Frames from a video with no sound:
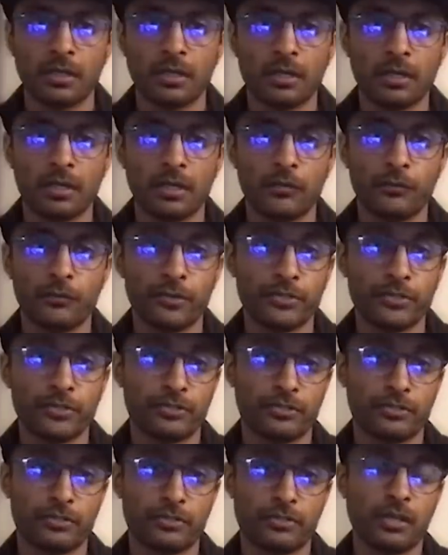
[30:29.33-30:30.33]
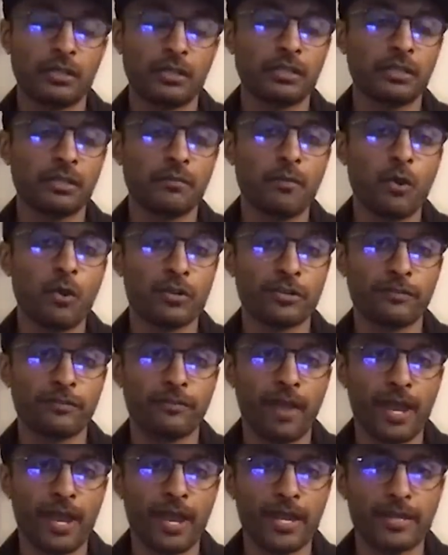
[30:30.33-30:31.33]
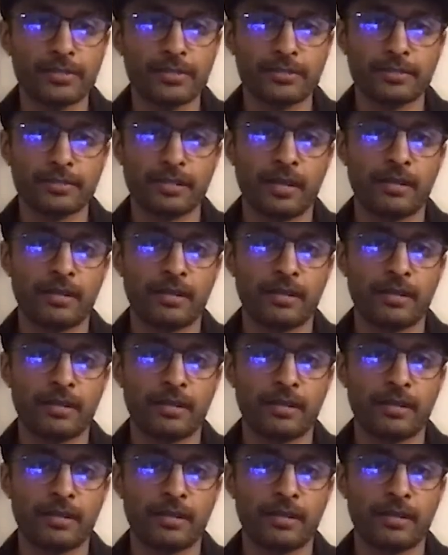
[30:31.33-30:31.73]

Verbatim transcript: uh, which is a little more advanced